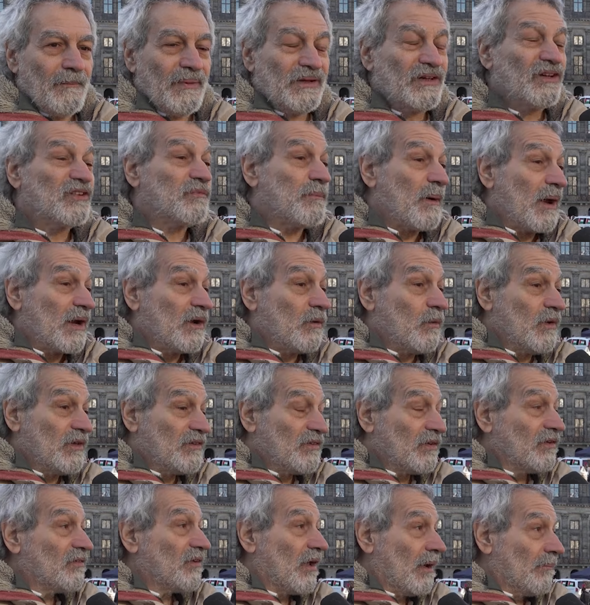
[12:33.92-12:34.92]
Just by
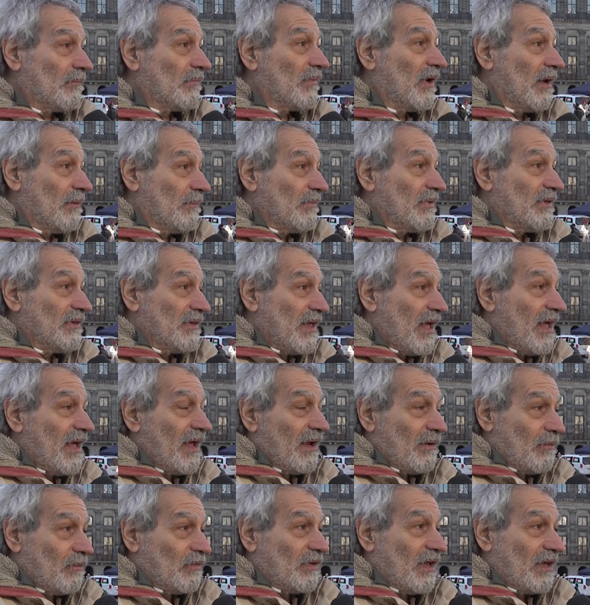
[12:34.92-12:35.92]
coincidence, I'm in The
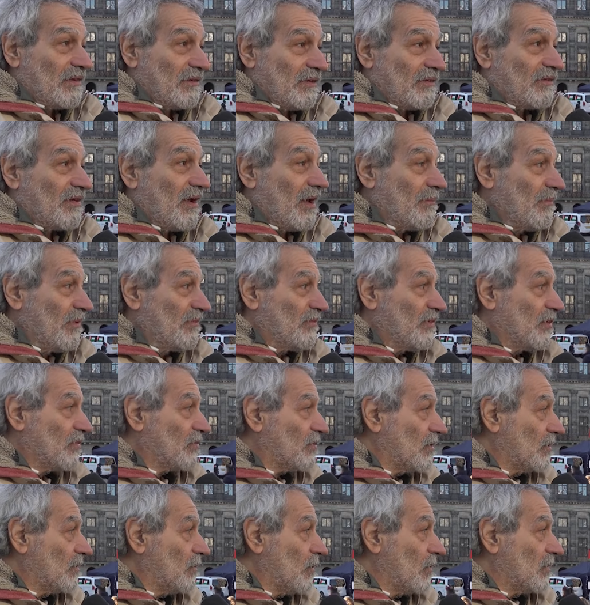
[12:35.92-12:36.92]
Hague at the time of this
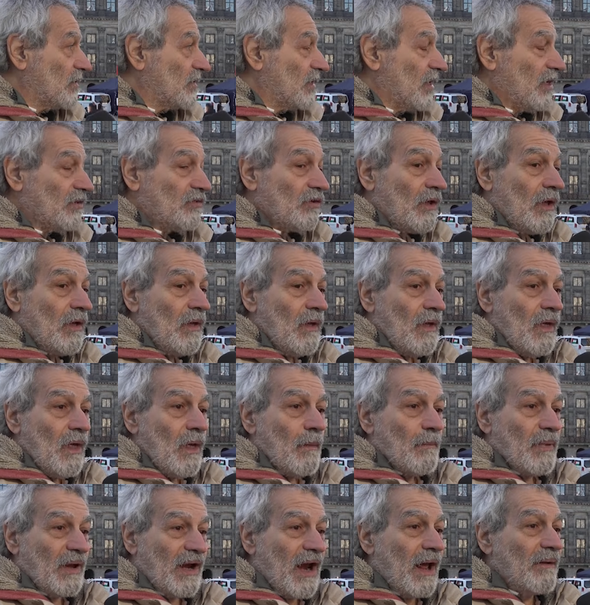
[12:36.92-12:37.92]
court case.
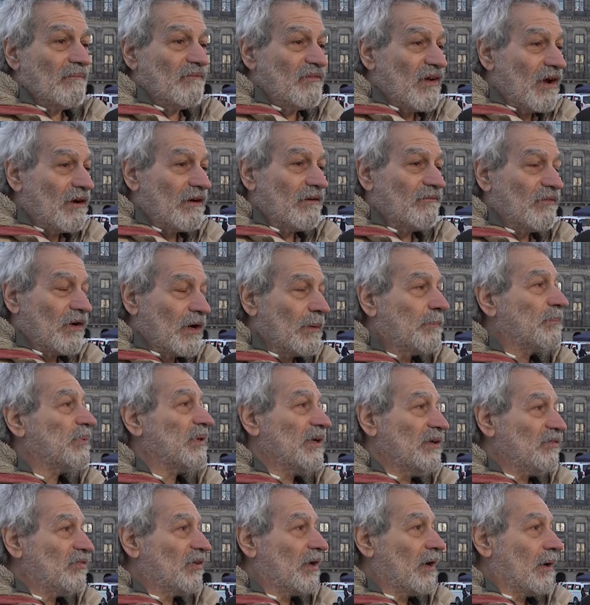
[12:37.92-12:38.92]
But I'm very, very
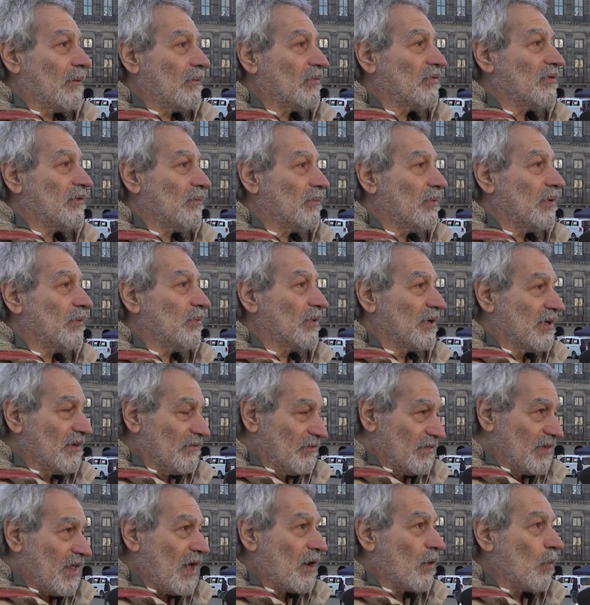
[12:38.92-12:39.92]
pleased that we were
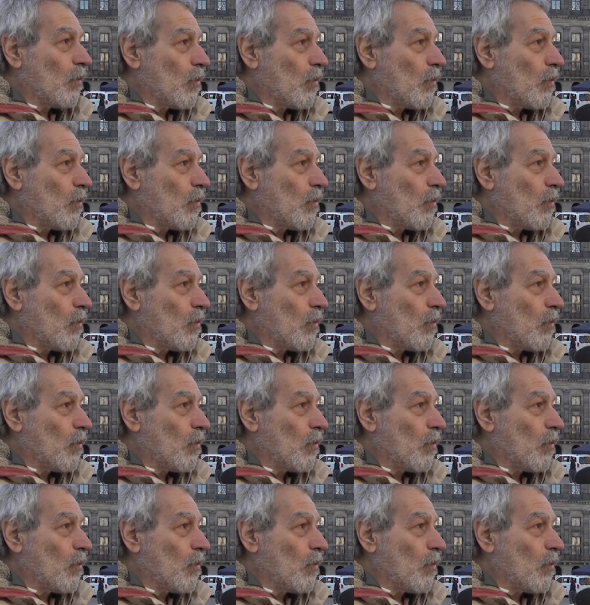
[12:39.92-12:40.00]
given that